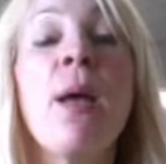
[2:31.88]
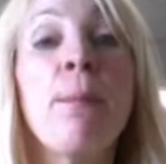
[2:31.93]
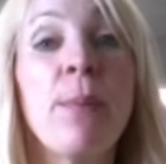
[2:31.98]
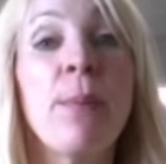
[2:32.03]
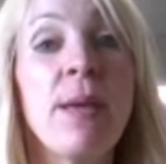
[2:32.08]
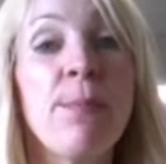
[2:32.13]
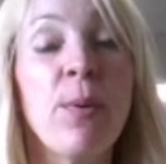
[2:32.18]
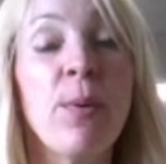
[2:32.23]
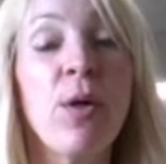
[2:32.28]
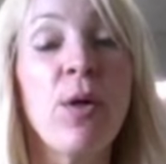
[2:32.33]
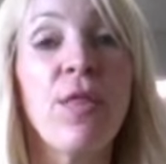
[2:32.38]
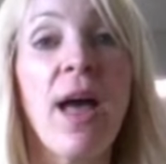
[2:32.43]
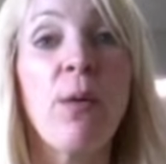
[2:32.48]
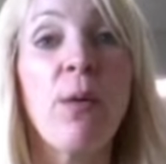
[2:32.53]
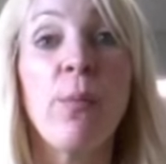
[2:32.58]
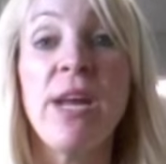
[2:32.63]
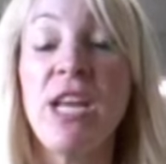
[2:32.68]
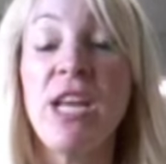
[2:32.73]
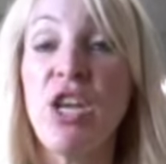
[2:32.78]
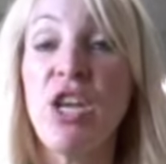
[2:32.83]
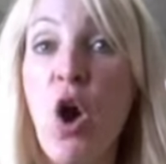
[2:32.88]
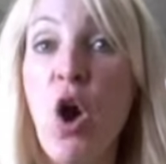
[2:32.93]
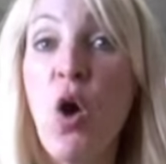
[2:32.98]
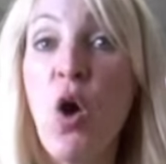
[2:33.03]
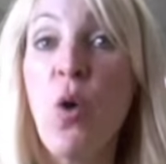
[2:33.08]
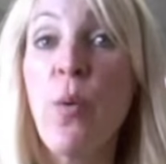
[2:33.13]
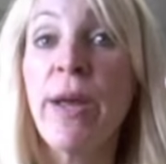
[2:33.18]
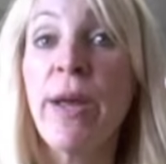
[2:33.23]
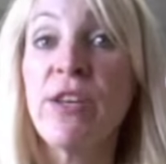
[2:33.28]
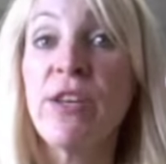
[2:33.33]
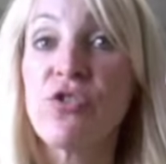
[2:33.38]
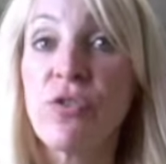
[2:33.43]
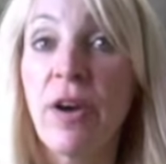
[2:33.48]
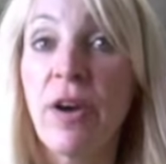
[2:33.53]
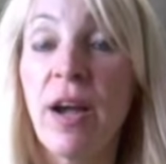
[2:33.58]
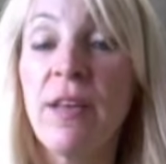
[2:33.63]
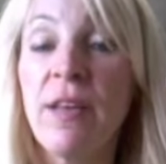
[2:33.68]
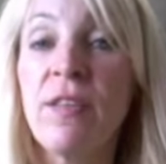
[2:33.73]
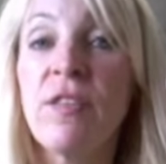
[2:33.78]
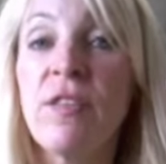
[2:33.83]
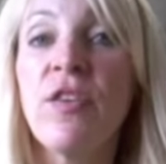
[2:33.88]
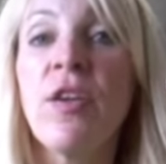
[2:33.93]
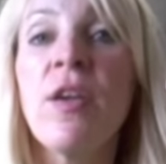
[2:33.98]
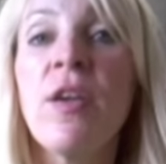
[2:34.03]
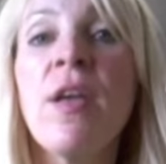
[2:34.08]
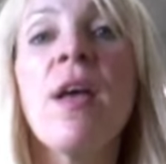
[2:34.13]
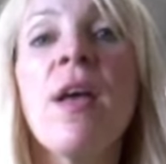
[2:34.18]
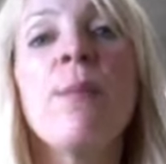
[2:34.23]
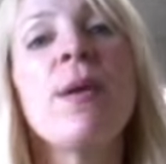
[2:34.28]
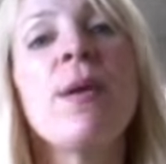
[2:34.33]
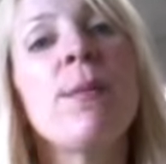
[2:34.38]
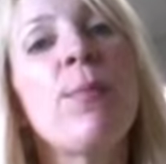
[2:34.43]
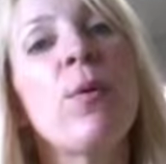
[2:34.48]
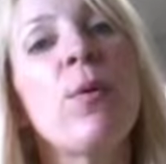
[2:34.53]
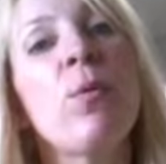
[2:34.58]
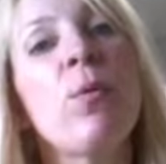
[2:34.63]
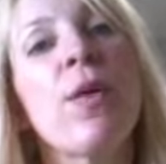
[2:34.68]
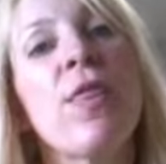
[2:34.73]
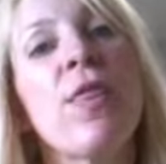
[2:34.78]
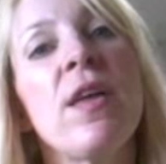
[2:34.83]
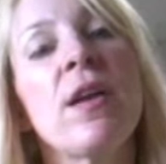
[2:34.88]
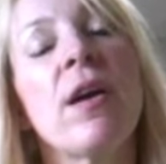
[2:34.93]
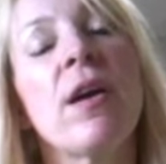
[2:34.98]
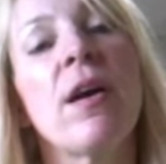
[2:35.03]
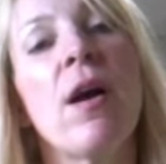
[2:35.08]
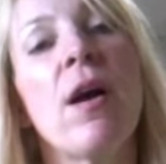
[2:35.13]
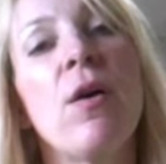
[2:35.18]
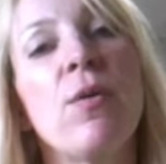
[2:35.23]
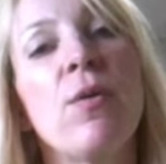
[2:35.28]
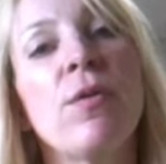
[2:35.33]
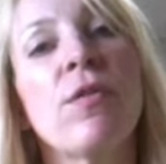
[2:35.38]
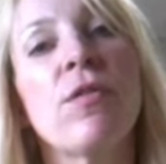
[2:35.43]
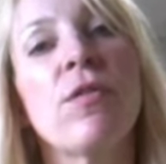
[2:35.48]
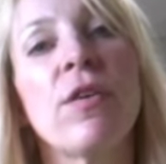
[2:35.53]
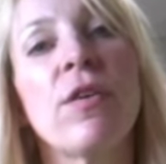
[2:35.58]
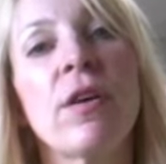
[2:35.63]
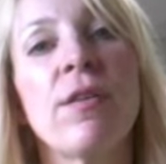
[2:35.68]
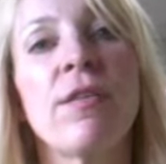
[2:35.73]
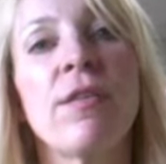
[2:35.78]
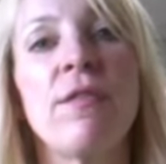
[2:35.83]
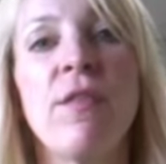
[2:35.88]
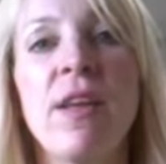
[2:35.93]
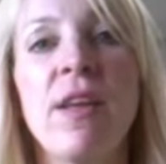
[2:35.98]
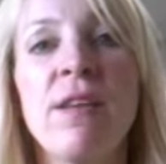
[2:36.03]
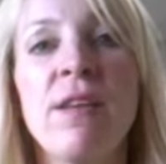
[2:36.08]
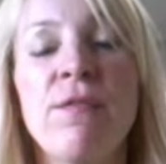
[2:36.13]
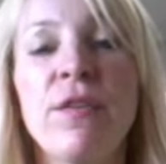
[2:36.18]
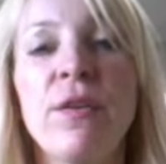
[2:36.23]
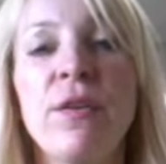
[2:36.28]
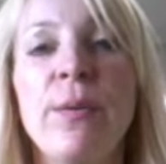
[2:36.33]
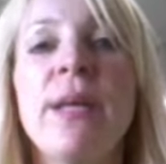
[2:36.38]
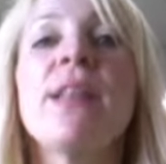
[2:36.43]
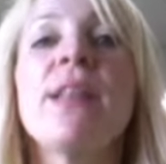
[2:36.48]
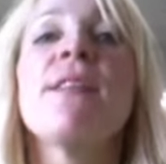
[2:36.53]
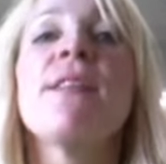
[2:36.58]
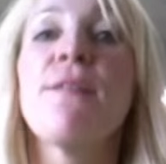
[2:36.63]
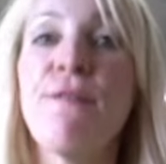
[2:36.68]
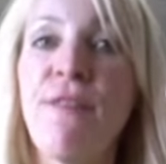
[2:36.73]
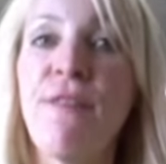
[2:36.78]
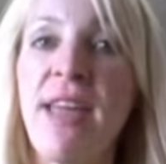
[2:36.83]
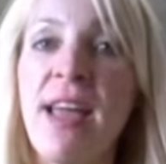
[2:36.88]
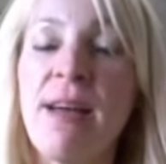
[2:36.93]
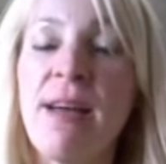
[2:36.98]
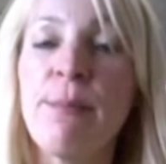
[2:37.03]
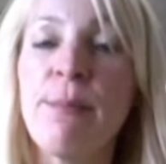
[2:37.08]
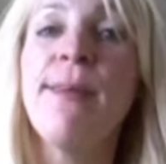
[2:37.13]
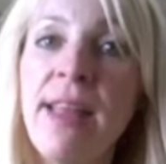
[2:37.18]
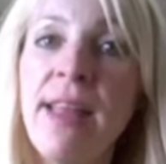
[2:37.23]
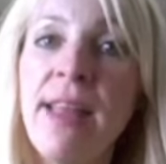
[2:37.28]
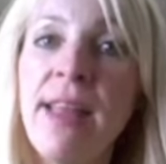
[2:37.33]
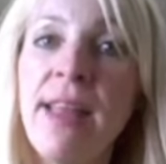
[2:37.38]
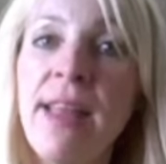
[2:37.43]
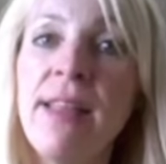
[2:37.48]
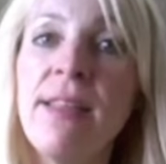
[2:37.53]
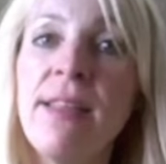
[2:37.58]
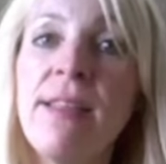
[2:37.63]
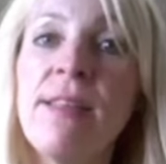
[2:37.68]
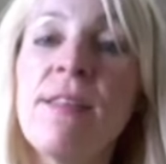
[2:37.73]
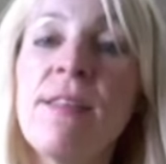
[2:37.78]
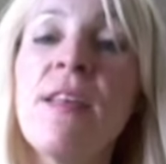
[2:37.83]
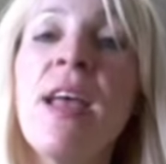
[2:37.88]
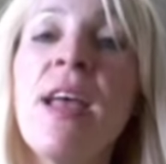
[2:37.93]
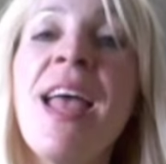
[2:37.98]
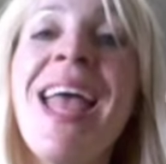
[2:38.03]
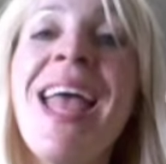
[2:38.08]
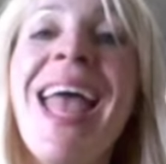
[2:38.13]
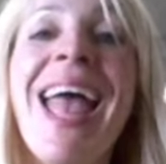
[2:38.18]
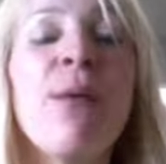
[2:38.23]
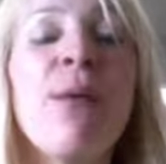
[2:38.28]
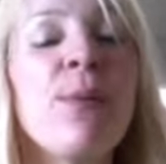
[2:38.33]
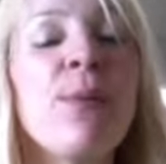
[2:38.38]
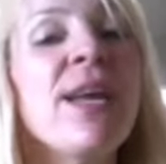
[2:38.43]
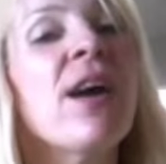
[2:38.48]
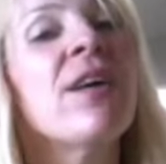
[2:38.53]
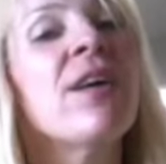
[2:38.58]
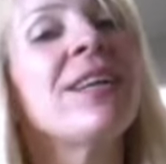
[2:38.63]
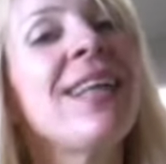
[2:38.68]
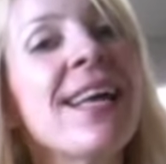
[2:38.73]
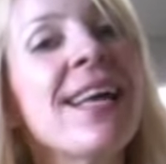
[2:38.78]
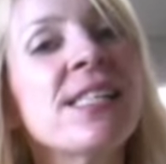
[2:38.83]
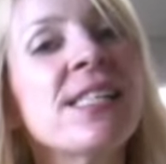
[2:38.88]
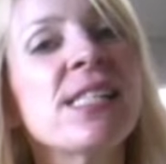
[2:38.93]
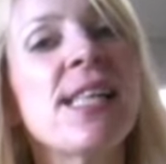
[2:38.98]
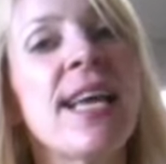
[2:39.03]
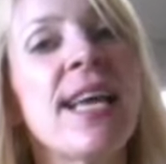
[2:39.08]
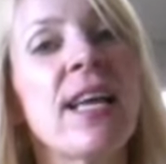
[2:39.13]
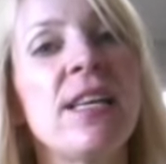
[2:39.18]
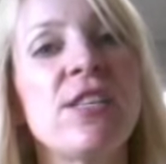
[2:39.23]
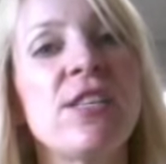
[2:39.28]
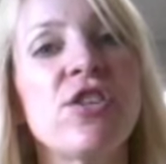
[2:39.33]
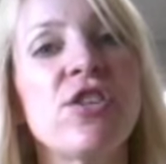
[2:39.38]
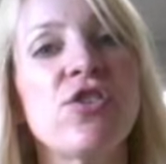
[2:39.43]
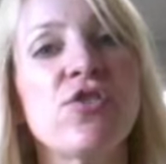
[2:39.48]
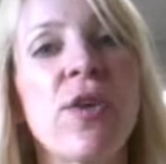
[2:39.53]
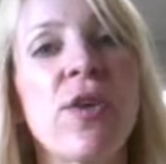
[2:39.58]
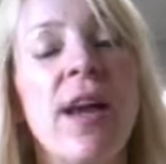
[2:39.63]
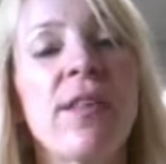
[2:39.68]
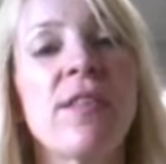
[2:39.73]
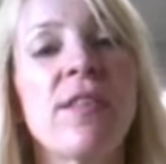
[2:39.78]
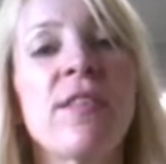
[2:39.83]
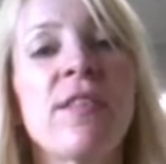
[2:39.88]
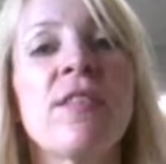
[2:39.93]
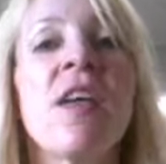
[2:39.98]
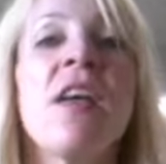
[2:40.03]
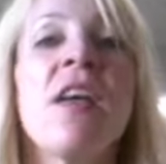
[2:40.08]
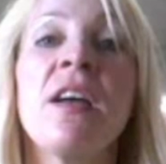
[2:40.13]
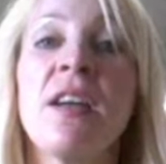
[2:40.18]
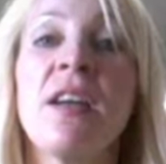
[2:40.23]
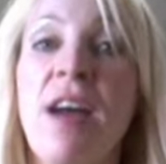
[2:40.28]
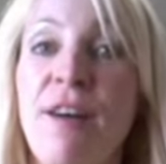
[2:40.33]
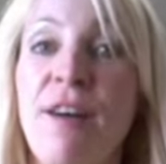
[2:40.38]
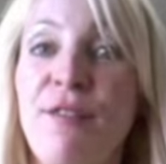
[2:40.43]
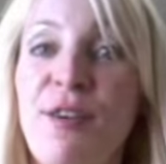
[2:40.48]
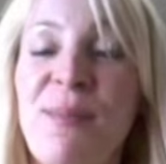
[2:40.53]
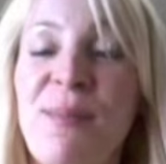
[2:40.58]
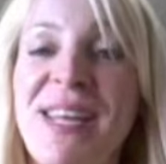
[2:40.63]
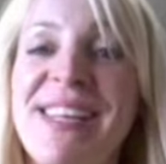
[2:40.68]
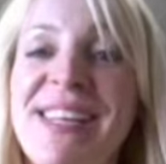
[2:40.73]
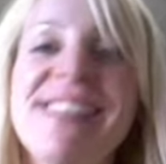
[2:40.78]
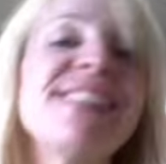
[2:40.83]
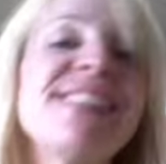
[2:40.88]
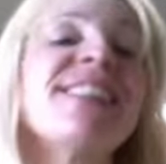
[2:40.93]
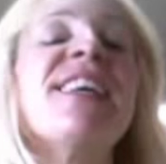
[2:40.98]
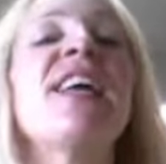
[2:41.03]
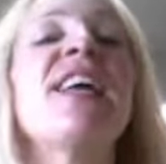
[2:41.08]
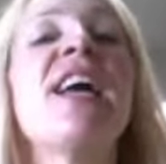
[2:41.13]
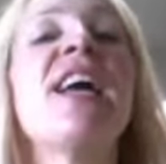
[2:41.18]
people that we know and trust, people within our own circles of influence, family, friends, and we are less likely to trust government,